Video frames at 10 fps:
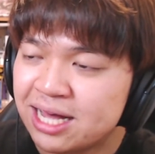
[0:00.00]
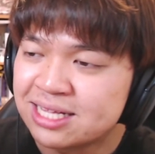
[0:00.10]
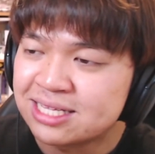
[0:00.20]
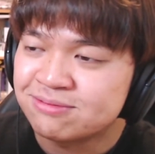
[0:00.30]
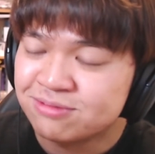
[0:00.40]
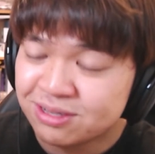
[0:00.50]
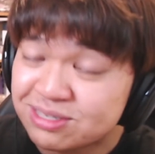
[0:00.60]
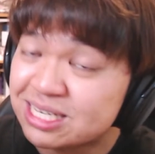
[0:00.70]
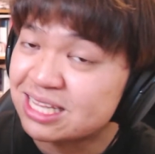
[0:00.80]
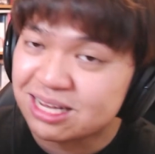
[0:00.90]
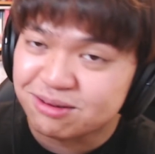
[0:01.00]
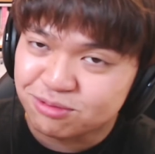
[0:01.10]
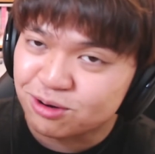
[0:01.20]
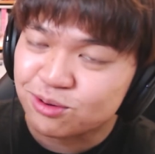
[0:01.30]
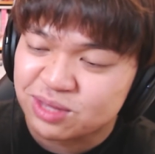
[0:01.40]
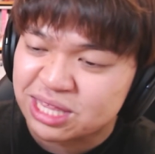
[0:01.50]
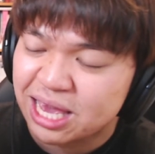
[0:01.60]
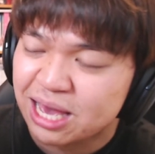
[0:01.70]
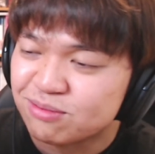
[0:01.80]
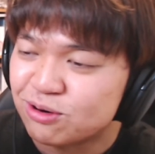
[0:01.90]
we've seen them work with a
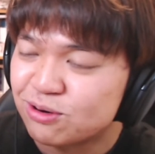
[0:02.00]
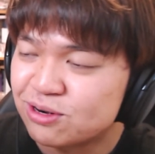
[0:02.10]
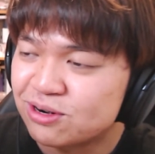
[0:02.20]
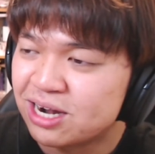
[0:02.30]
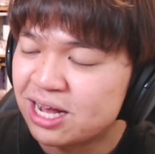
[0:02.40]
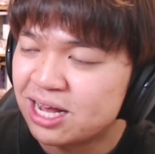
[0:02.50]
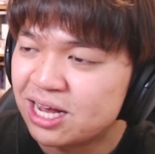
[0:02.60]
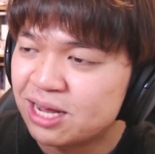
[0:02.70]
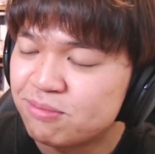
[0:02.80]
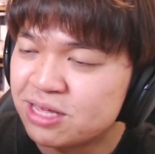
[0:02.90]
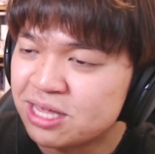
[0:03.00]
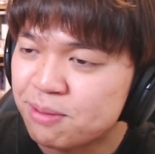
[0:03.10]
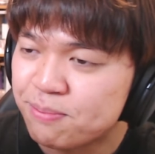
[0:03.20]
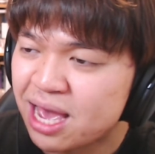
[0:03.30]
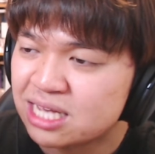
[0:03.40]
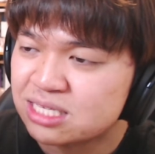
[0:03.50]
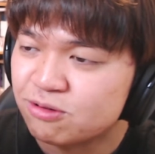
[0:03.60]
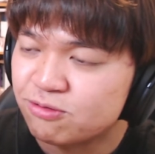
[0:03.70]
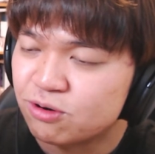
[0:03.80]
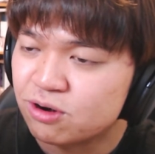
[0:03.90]
camcorder in the past
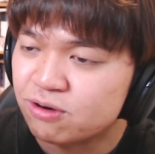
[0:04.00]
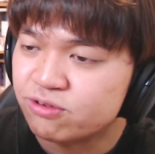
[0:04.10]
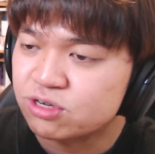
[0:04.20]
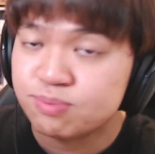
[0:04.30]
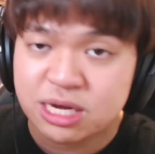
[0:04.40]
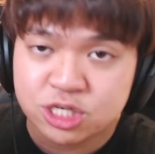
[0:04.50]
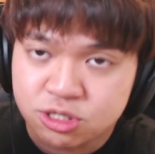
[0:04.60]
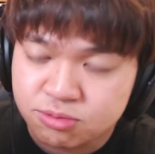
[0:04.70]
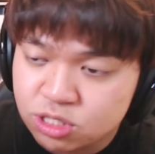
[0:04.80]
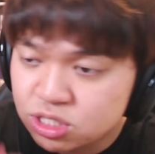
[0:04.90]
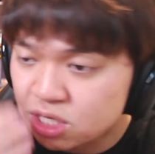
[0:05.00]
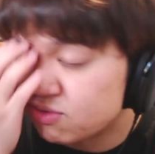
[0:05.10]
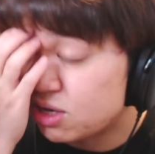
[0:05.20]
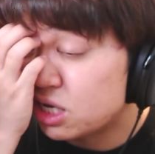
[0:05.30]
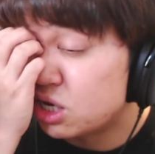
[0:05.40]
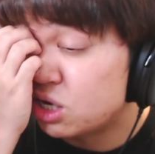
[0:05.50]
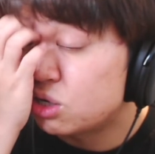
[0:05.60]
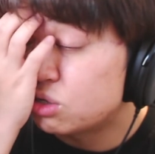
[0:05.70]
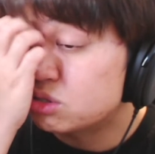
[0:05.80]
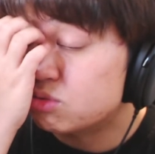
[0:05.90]
before for special music
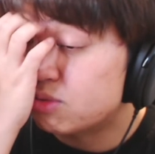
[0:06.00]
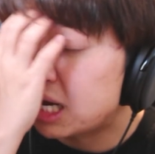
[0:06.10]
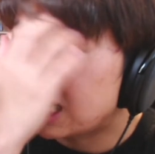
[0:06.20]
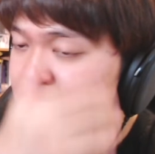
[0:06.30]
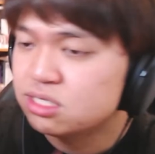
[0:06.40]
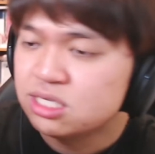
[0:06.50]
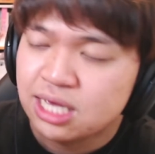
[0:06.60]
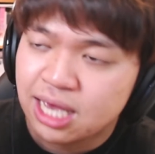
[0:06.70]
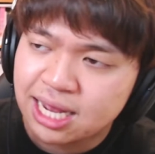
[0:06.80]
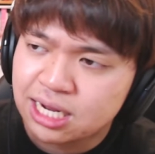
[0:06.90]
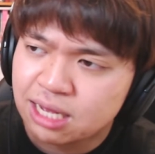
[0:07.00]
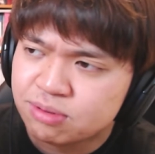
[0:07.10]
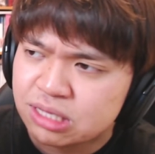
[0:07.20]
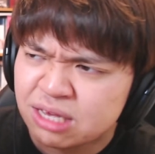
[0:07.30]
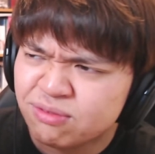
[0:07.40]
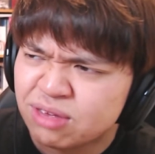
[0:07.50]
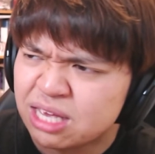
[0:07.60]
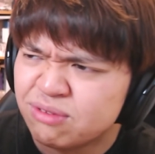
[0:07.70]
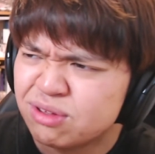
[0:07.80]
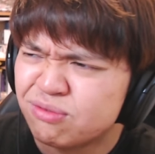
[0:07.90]
videos, right? And I believe
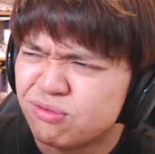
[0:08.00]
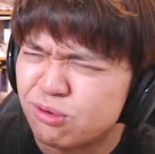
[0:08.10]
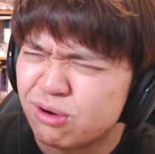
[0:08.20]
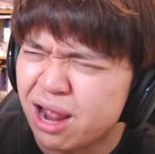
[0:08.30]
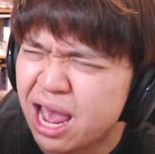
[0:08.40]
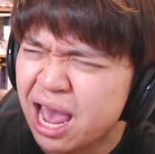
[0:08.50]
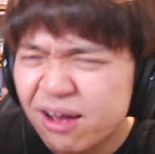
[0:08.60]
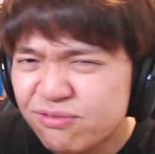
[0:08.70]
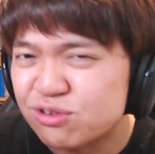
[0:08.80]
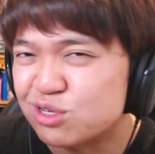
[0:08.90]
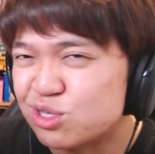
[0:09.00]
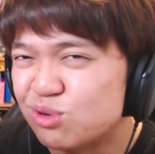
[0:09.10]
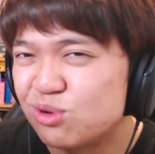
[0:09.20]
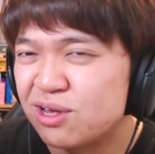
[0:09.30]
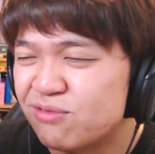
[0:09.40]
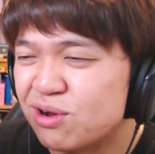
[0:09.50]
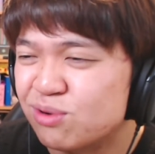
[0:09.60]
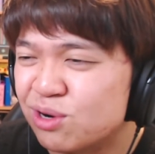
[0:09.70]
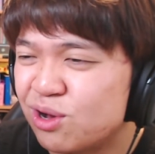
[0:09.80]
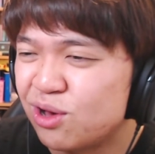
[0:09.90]
even for after school, if I
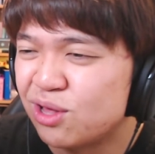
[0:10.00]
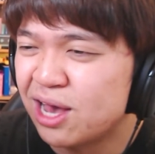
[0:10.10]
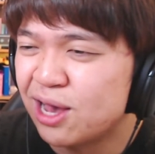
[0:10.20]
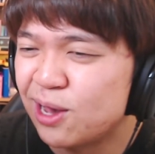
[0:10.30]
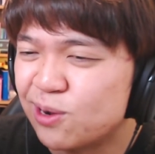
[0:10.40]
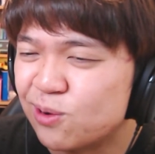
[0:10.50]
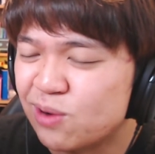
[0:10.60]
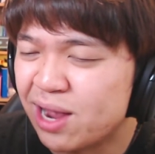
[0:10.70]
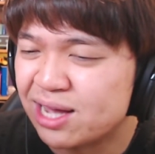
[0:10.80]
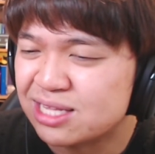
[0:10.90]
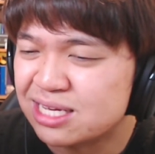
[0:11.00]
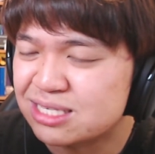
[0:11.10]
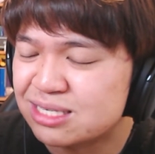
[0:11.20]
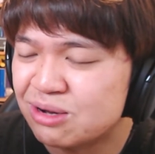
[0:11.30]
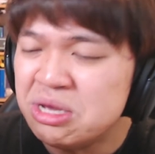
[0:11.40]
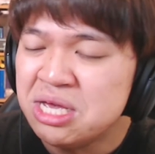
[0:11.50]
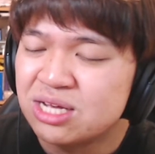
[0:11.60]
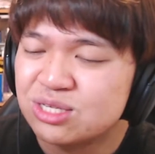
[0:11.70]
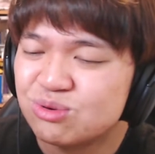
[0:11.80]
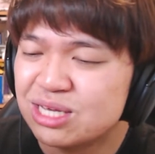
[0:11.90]
recall correctly. So
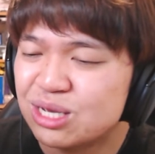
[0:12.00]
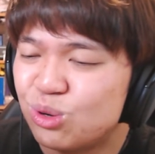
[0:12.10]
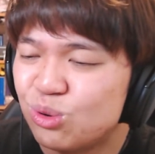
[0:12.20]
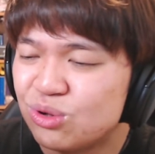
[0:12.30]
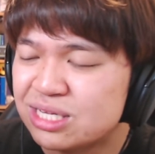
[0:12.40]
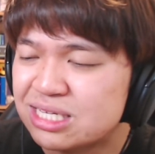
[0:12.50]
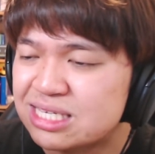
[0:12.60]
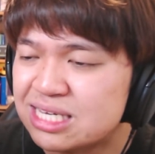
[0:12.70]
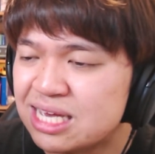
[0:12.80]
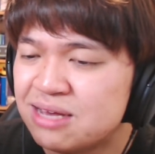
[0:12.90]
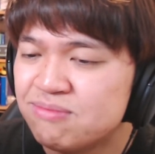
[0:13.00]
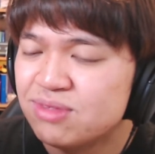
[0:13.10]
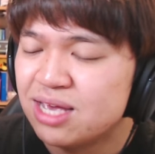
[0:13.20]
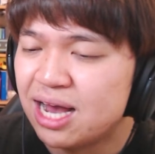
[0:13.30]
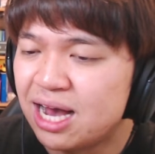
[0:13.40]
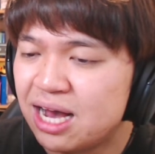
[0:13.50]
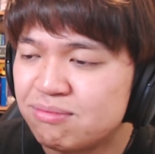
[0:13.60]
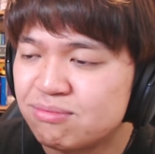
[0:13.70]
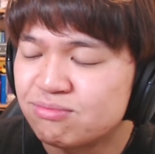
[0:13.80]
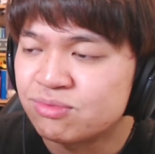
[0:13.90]
it's really cool to see
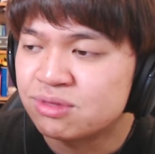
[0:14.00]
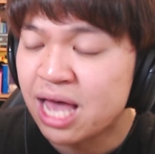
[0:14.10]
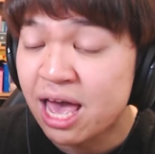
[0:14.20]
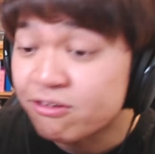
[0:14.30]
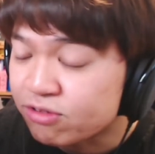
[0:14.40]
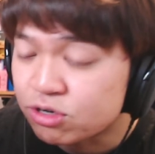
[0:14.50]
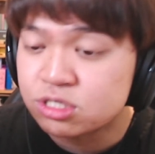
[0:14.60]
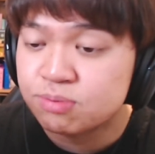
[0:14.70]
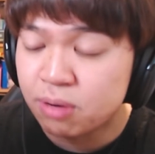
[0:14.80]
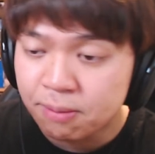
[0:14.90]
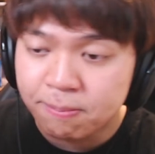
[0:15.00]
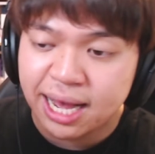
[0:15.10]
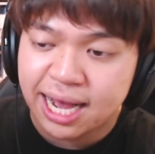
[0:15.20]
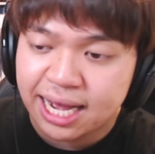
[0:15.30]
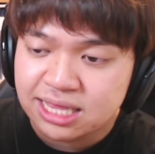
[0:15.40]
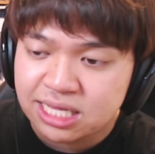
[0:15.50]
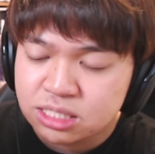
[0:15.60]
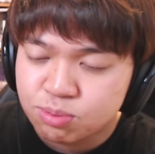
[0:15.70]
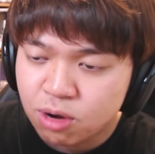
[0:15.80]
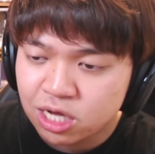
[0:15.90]
the efforts put behind this
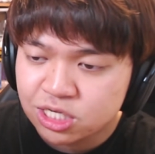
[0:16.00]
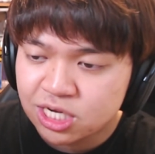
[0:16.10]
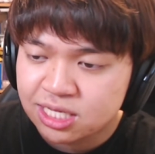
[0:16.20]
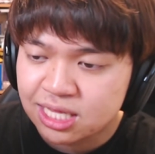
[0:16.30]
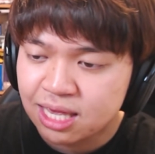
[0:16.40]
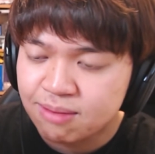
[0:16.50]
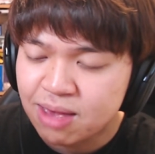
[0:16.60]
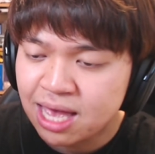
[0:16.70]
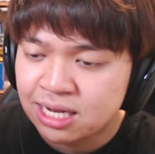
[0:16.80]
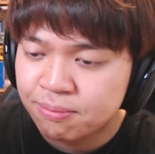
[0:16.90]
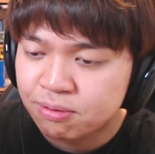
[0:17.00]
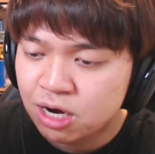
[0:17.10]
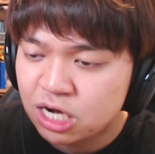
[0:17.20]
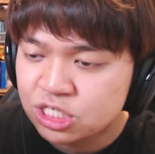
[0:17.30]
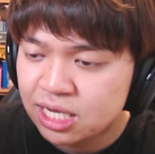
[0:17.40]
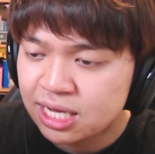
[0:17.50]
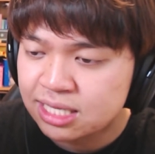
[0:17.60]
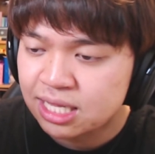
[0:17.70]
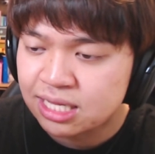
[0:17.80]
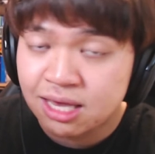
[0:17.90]
project, the Kim Eana
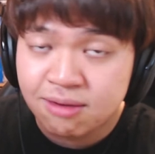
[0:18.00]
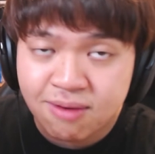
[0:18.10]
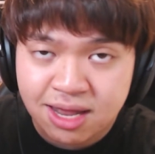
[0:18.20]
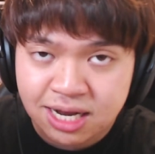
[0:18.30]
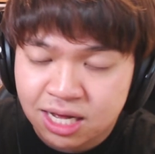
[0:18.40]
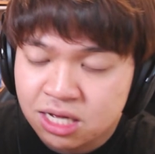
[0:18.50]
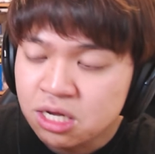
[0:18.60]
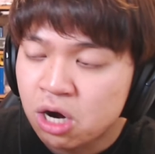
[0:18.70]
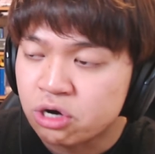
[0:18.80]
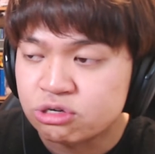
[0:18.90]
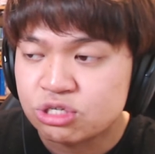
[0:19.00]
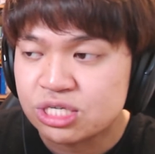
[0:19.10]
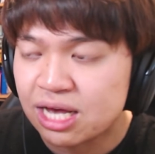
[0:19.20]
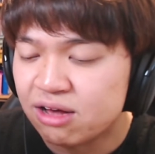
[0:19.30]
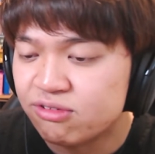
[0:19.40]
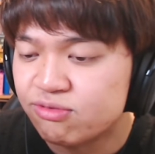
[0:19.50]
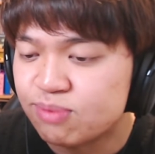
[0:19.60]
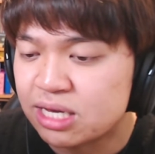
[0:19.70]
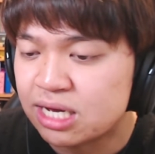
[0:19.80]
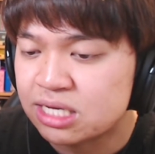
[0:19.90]
project, and Kim Eana herself,
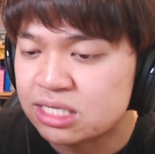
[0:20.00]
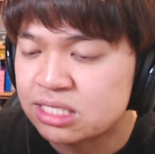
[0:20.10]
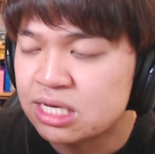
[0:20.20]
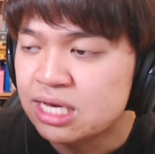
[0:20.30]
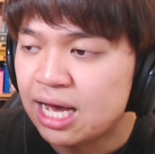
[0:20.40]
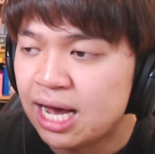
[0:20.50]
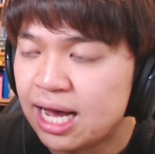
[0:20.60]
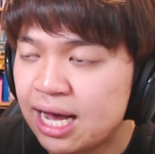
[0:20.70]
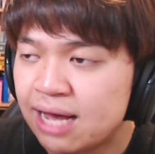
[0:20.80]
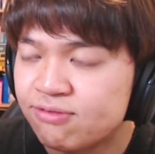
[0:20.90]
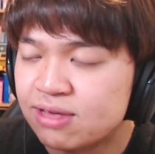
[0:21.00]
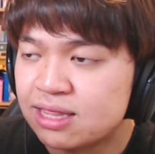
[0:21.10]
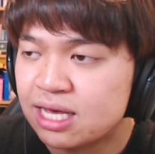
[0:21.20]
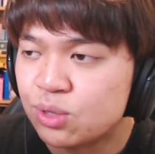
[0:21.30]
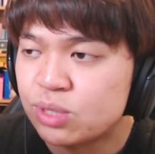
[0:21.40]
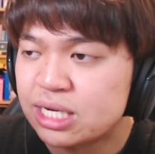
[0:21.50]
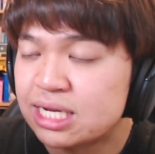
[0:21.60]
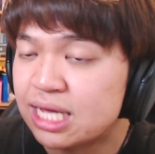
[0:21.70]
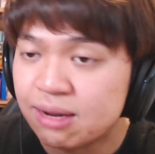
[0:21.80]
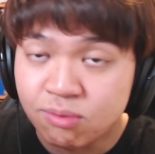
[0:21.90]
because I feel like we need to
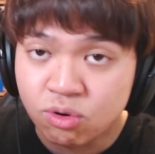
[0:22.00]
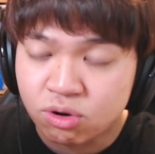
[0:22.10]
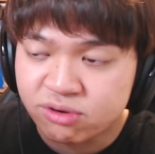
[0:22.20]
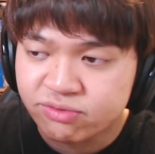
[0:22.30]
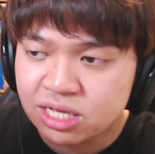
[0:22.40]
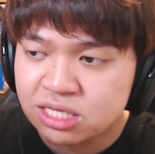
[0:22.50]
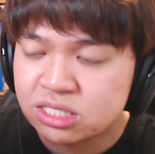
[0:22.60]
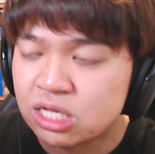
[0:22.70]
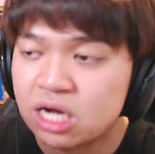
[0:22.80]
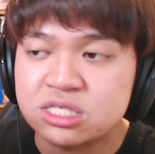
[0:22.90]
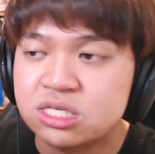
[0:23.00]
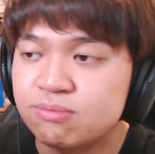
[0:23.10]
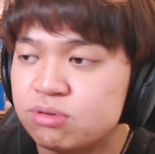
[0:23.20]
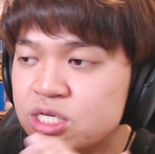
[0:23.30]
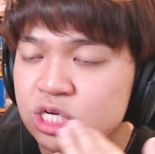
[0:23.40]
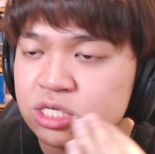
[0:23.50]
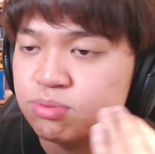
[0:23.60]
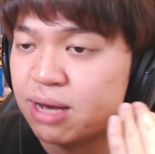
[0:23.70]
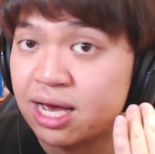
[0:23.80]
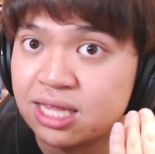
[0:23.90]
get more of this, not simply just
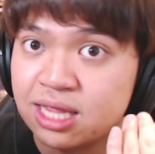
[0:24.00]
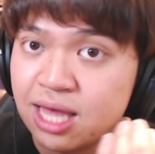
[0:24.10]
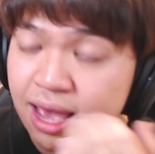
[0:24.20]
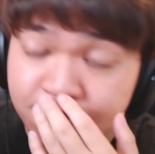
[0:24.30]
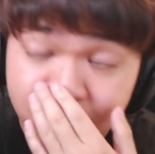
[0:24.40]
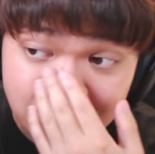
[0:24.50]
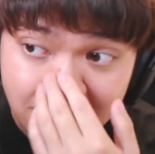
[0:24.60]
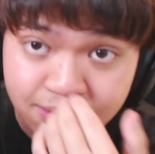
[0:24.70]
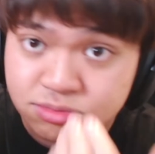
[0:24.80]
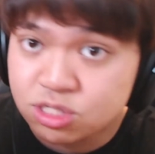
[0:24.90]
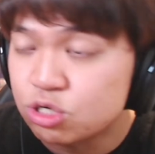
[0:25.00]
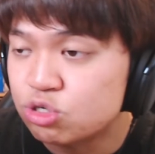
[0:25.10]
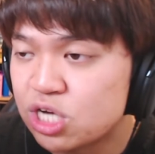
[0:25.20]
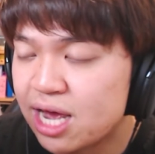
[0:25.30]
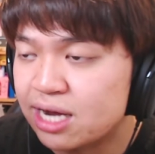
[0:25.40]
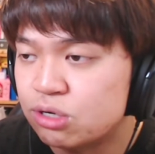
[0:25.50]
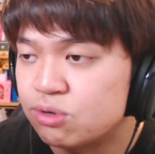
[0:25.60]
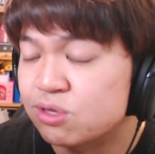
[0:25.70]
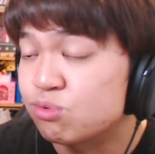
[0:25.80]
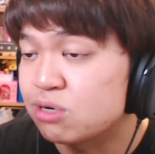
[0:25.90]
by the Mnet M2 channel
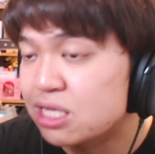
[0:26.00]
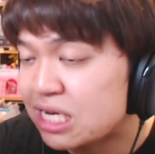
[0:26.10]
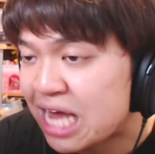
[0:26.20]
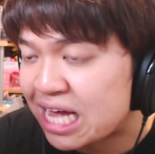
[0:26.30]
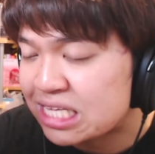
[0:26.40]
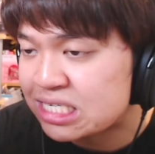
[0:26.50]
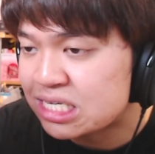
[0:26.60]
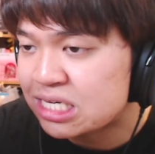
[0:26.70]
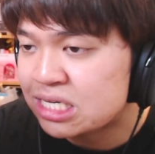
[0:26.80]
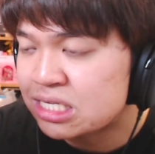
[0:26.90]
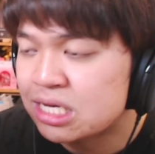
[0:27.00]
with relay dances,